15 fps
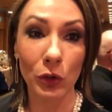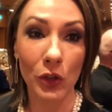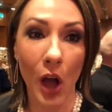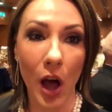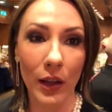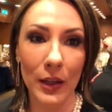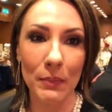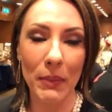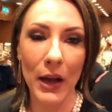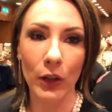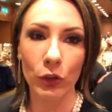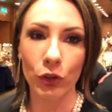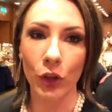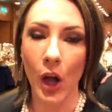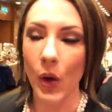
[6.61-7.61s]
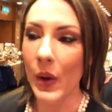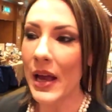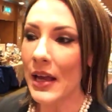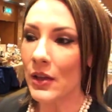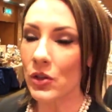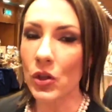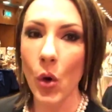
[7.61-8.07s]
Doll and Bear Show.
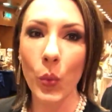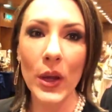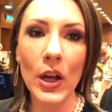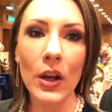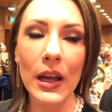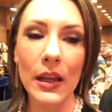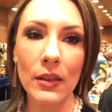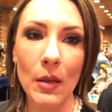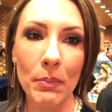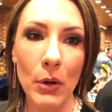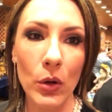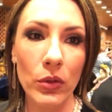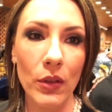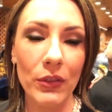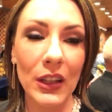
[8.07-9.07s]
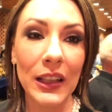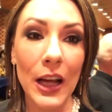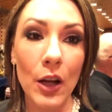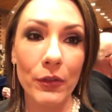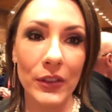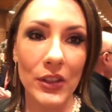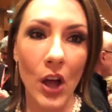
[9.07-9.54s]
So we are in the booth of
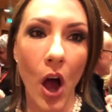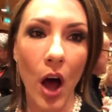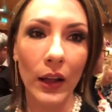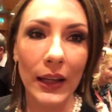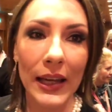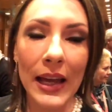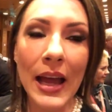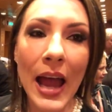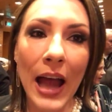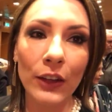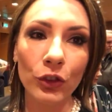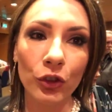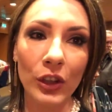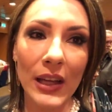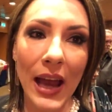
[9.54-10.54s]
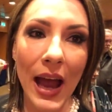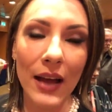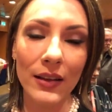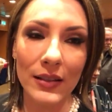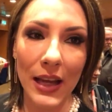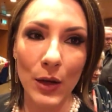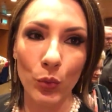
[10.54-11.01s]
Claire Vitale, and she
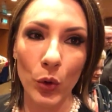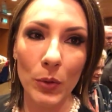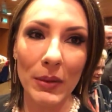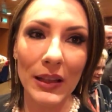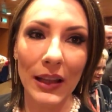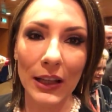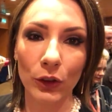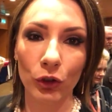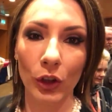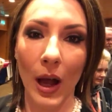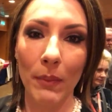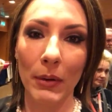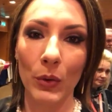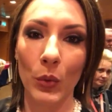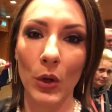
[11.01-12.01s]
has a Ruby Lane shop, and